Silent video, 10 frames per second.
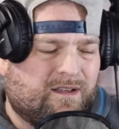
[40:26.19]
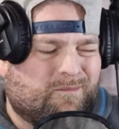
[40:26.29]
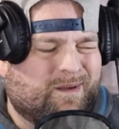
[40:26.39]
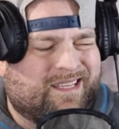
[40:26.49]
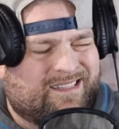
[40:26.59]

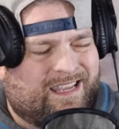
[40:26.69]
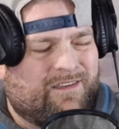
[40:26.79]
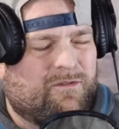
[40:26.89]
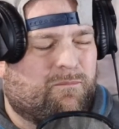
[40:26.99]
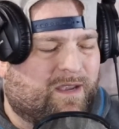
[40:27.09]
But there's an
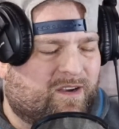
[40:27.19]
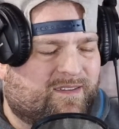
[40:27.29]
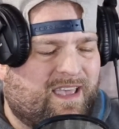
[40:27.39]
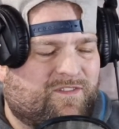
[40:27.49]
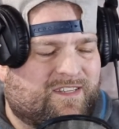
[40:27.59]
even bigger
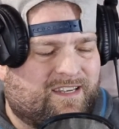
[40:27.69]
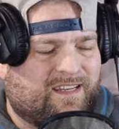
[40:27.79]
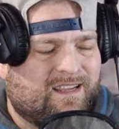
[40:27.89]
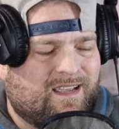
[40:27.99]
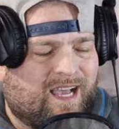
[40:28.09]
deficit,
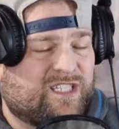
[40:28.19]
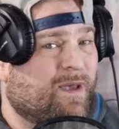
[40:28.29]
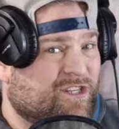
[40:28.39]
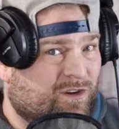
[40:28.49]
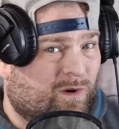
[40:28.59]

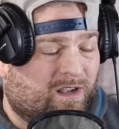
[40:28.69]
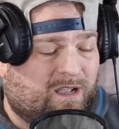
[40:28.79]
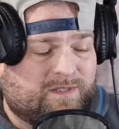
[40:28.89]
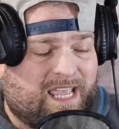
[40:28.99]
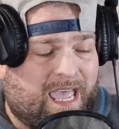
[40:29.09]
especially when it
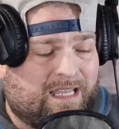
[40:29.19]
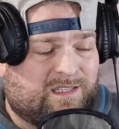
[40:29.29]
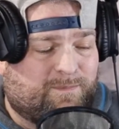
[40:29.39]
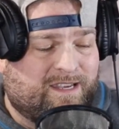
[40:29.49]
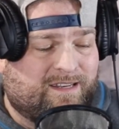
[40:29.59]
comes to hand
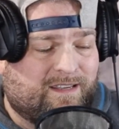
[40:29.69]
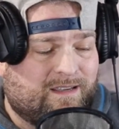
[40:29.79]
speed.